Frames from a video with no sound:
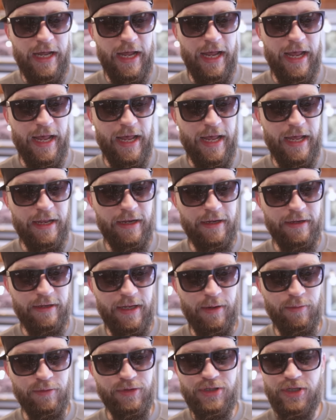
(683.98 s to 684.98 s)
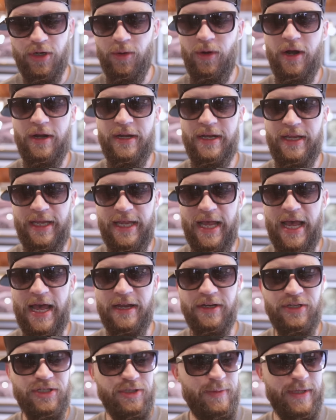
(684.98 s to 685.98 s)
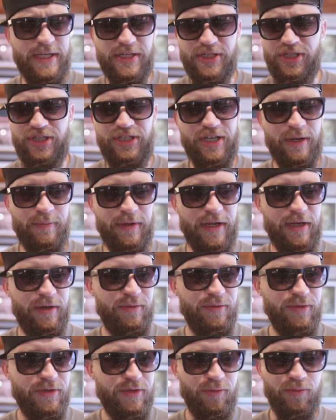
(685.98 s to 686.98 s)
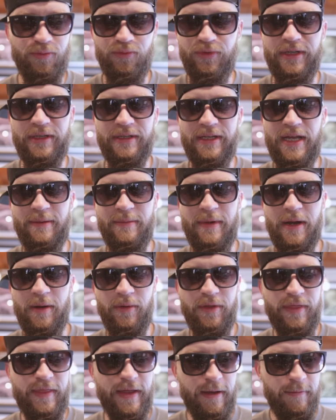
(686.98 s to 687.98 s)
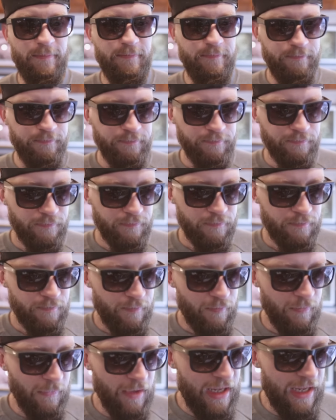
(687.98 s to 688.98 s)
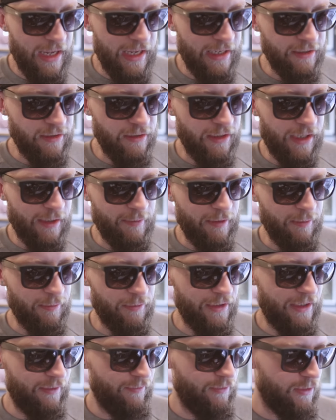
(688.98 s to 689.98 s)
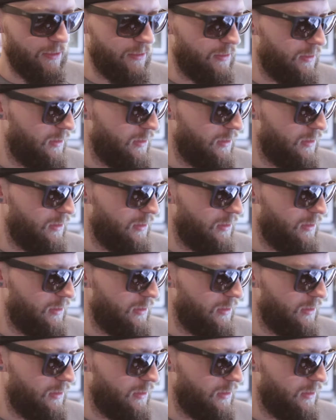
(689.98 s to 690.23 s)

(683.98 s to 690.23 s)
And it was so hard to get just because shipping was a real nightmare with them. And a lot of people never,